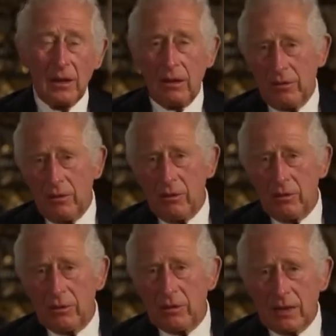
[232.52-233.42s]
of
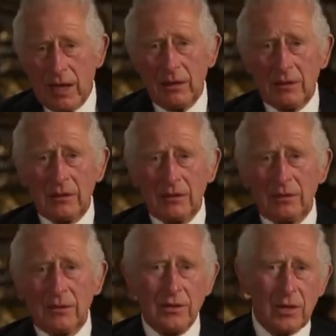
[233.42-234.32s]
whose
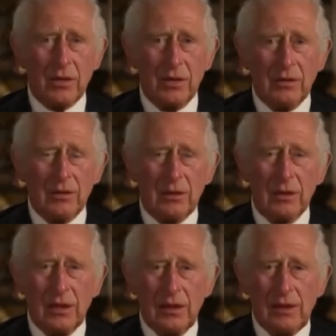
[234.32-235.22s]
talents,
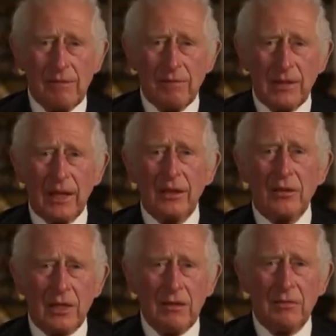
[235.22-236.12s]
traditions, and
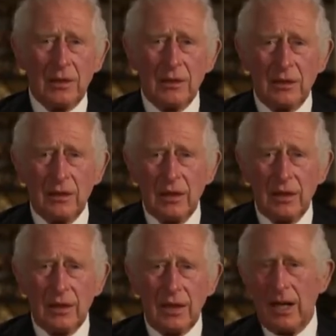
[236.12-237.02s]
achievements
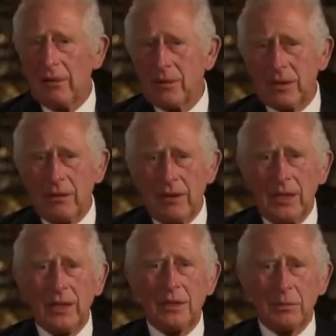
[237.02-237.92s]
I am so
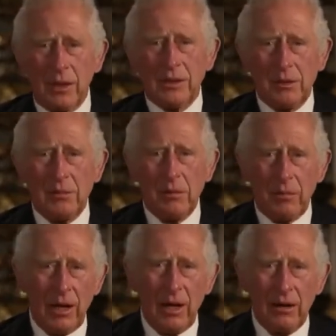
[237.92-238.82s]
inexpressibly
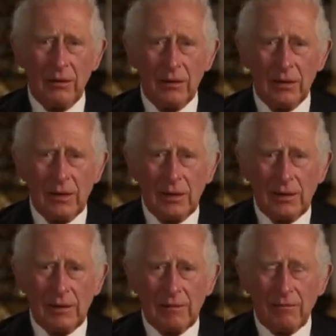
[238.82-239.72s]
proud,
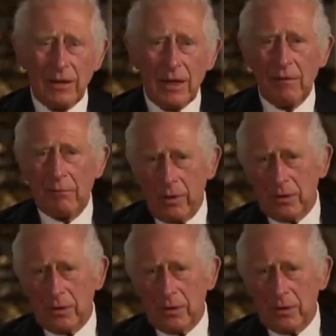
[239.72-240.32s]
have